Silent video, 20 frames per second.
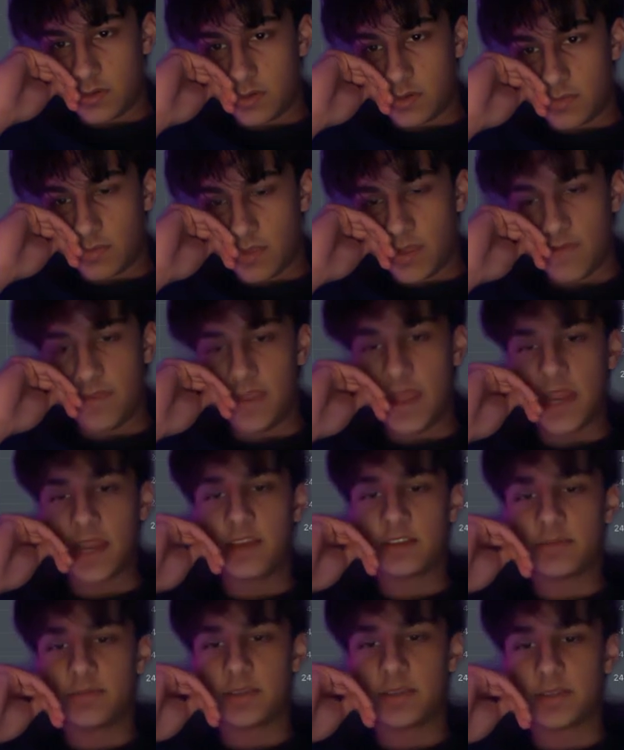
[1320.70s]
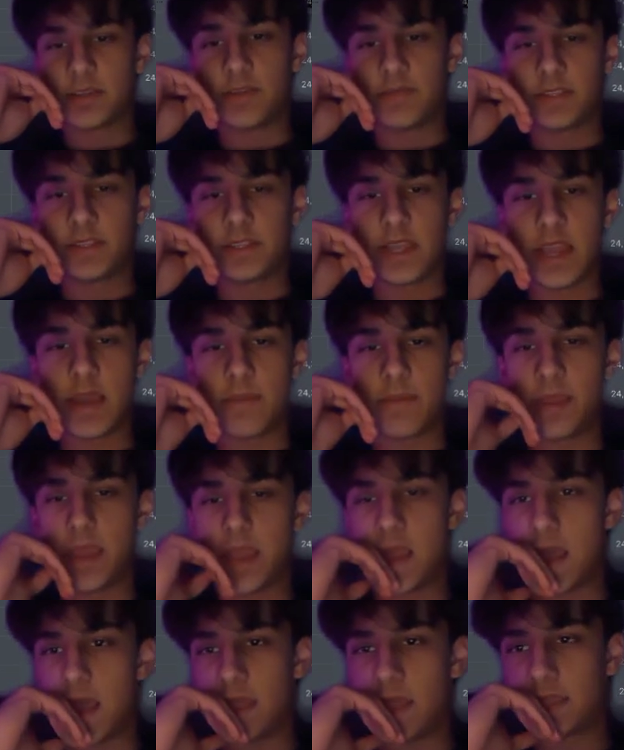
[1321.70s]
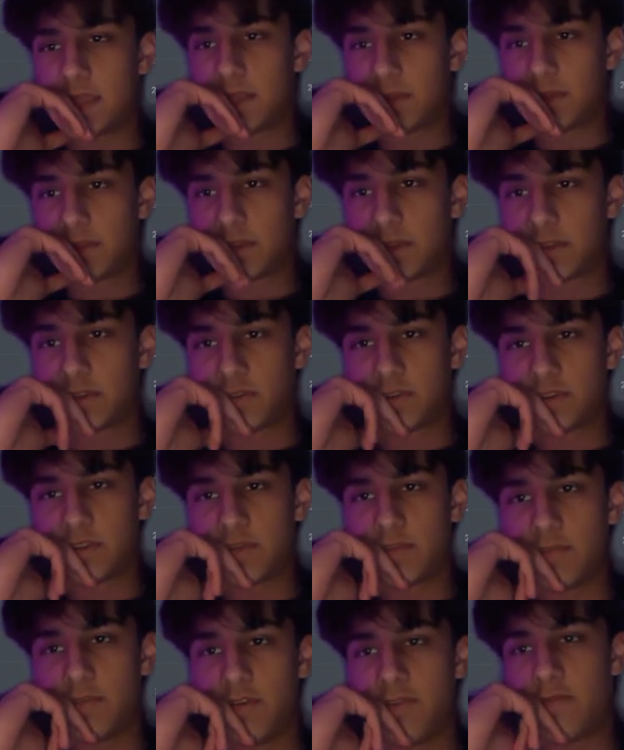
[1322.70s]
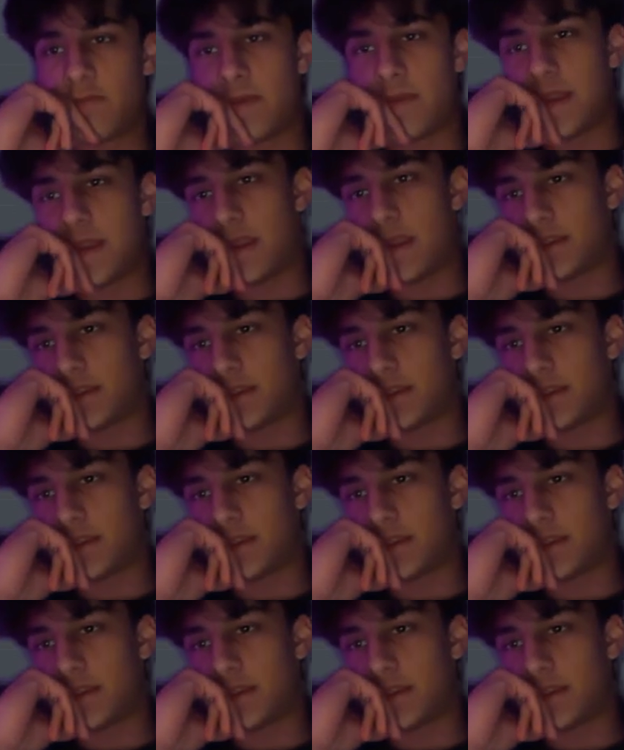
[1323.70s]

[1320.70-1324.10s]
We have negative displacement off this gap. Yeah, I still think shorts are the move, man.